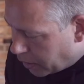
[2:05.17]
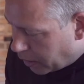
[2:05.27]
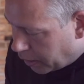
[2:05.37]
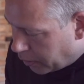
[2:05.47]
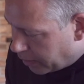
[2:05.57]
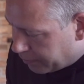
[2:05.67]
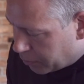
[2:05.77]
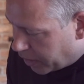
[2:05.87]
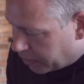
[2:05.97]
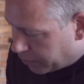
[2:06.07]
Drake
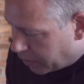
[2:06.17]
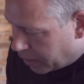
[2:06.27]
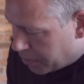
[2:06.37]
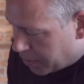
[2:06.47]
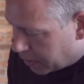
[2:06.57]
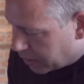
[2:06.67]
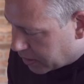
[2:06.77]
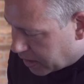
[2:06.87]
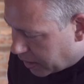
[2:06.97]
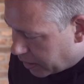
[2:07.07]
went to the famous Niki
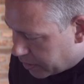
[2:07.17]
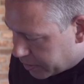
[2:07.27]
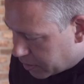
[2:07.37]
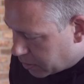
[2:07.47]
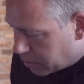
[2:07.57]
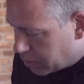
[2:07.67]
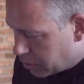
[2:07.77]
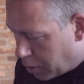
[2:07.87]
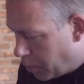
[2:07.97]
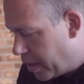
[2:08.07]
Norberg, a Swedish
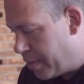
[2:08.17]
tattoo